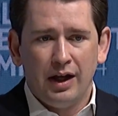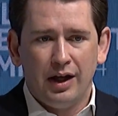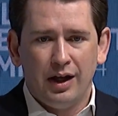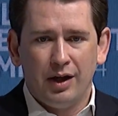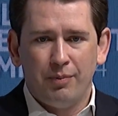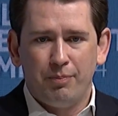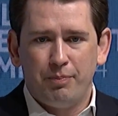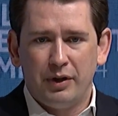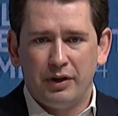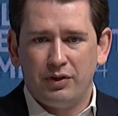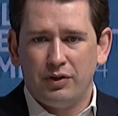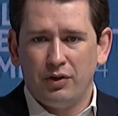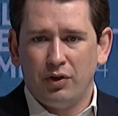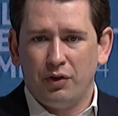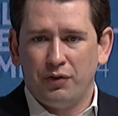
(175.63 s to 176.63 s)
Uh,
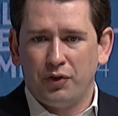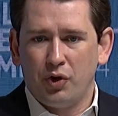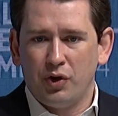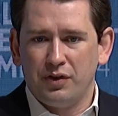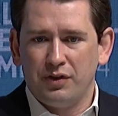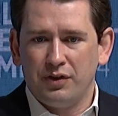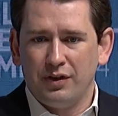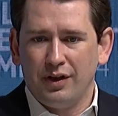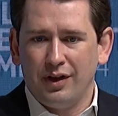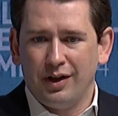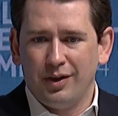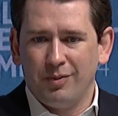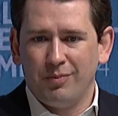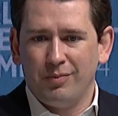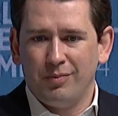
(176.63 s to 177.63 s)
but of course,
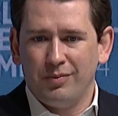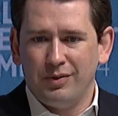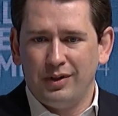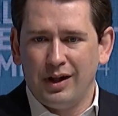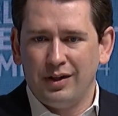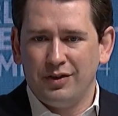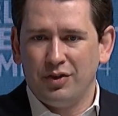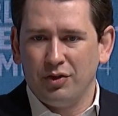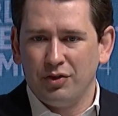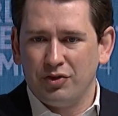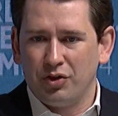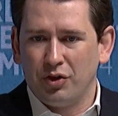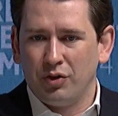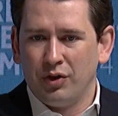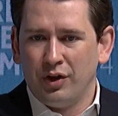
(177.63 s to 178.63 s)
um, there is
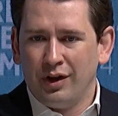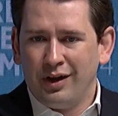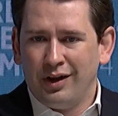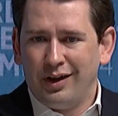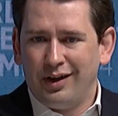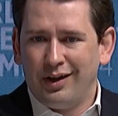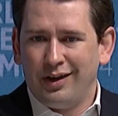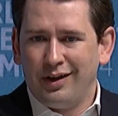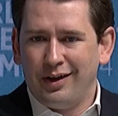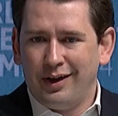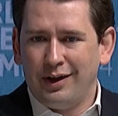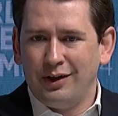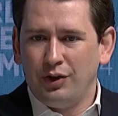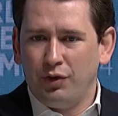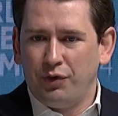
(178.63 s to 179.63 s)
also uh,
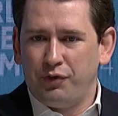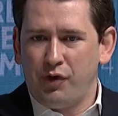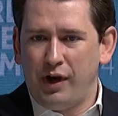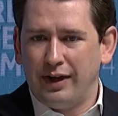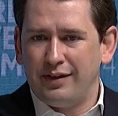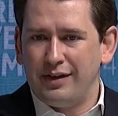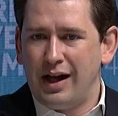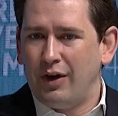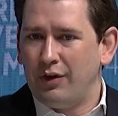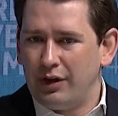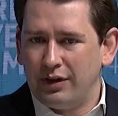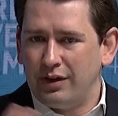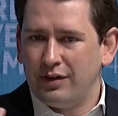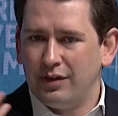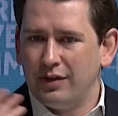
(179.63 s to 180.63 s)
a new threat now,
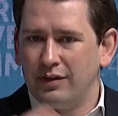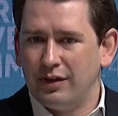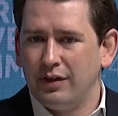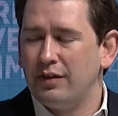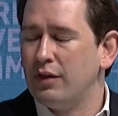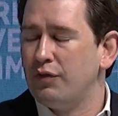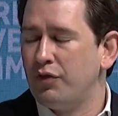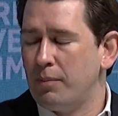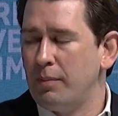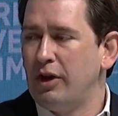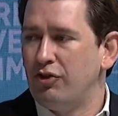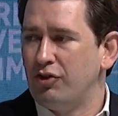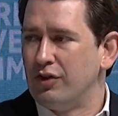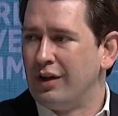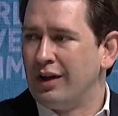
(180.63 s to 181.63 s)
and this is
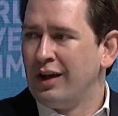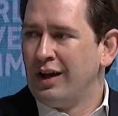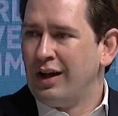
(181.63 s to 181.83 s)
disinformation.